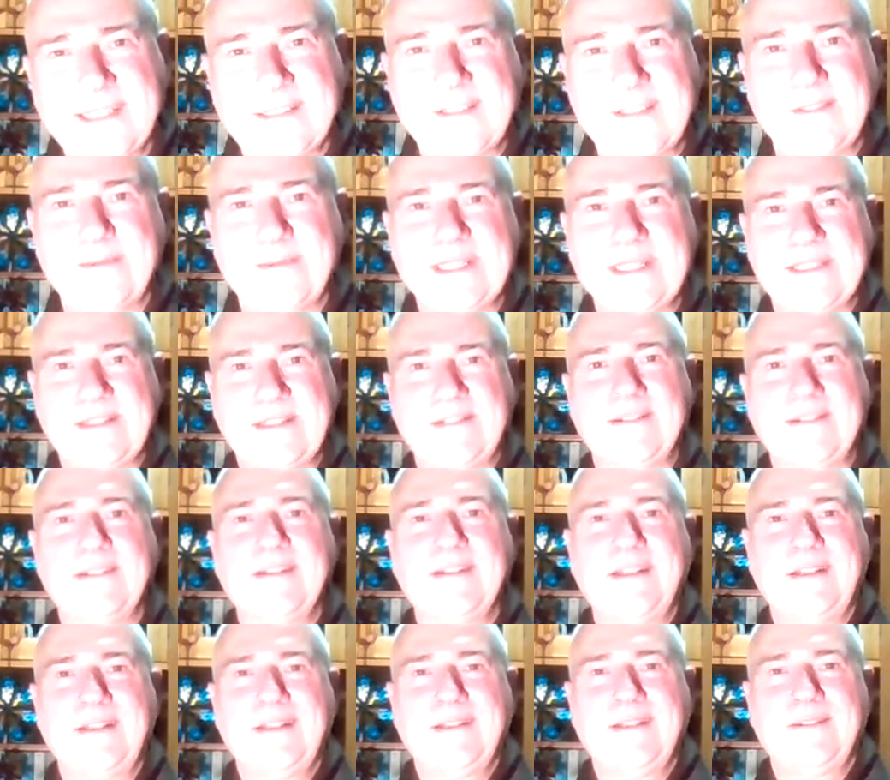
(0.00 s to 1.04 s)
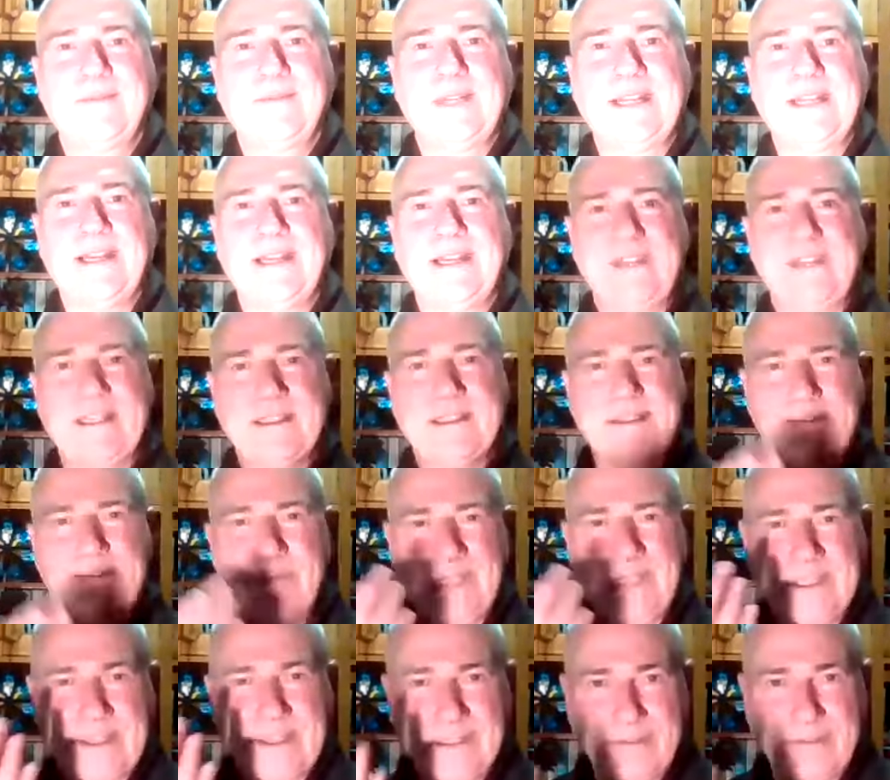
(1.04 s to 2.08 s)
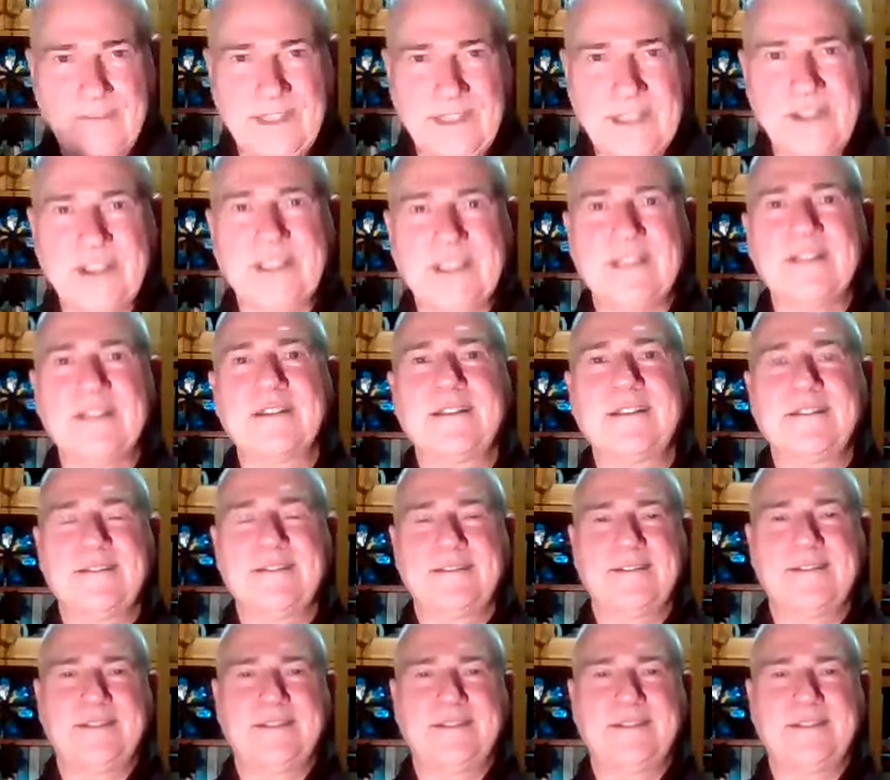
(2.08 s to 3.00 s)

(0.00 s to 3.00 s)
That's the reason we have these mental afflictions.